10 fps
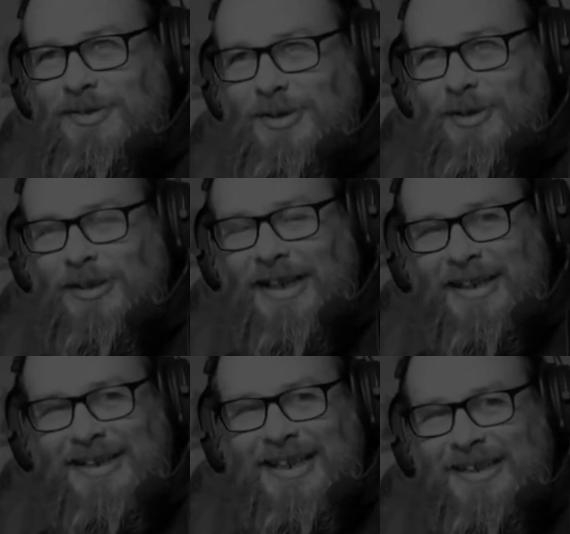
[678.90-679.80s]
to look like
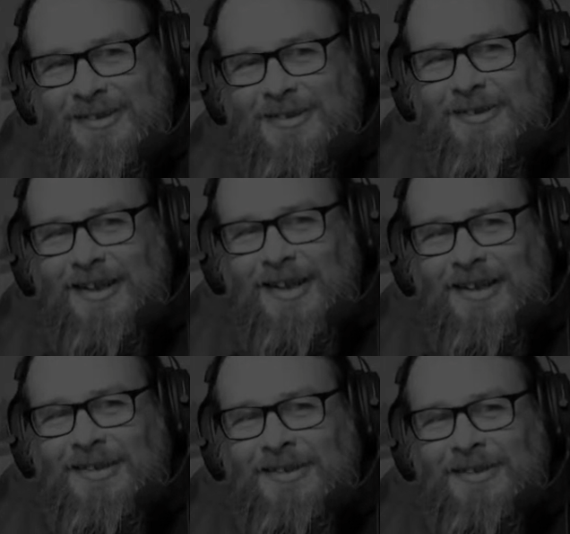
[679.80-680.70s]
this.
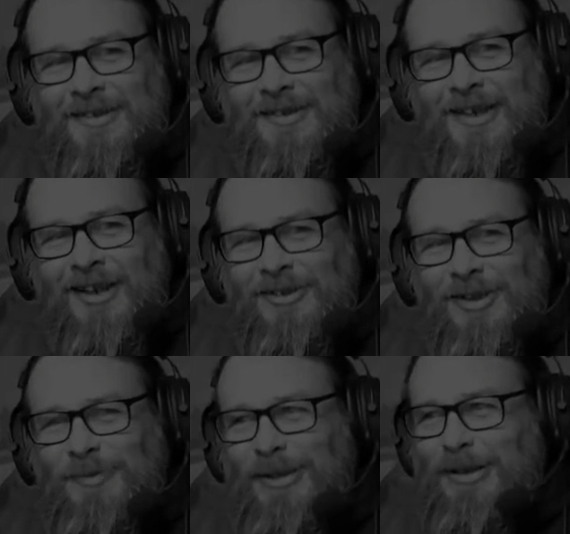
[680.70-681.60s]
And the
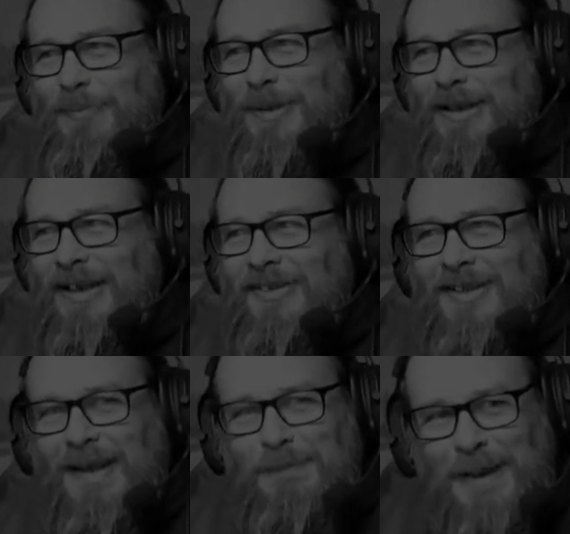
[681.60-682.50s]
artist might be a
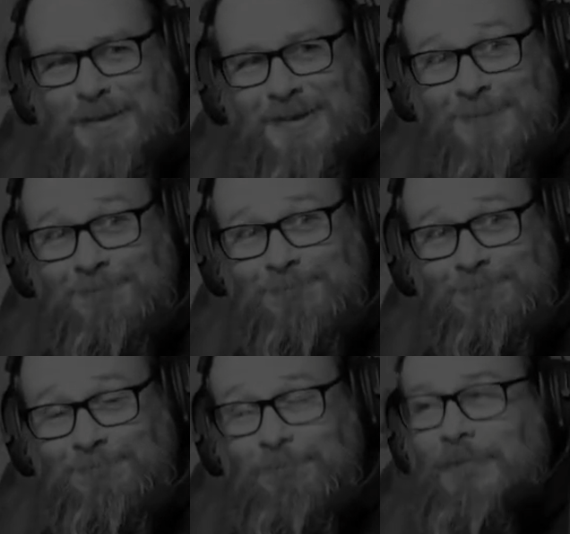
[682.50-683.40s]
landscape painter
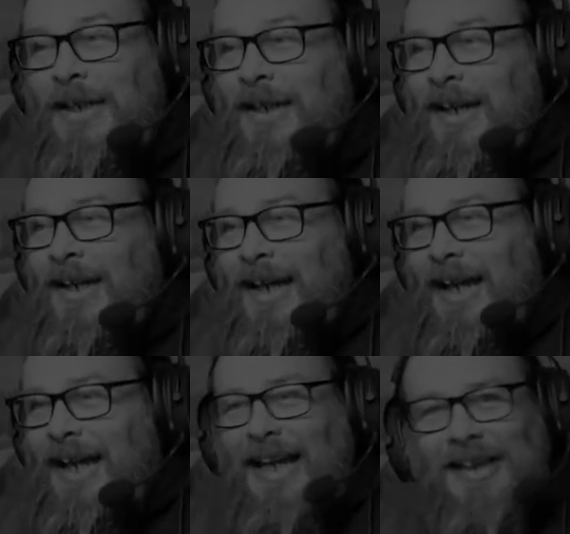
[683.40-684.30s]

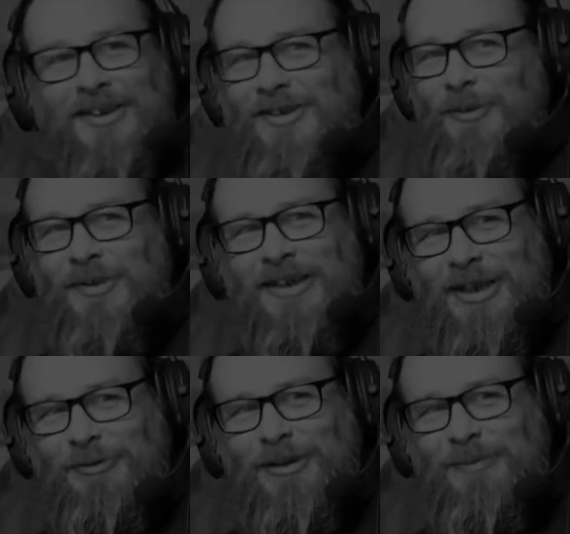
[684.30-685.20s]
and it's not within
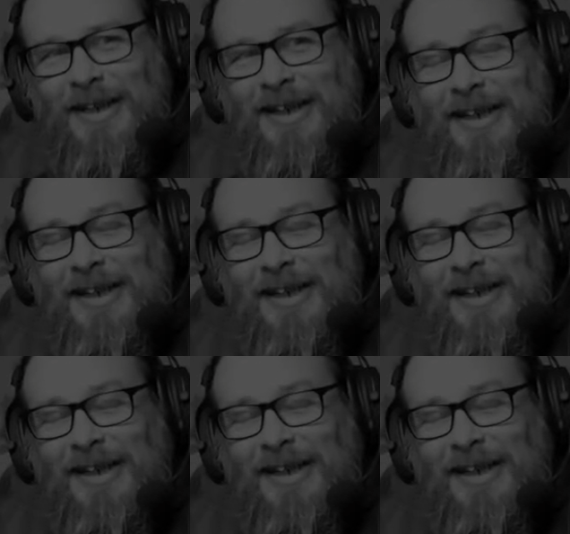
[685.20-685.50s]
their remit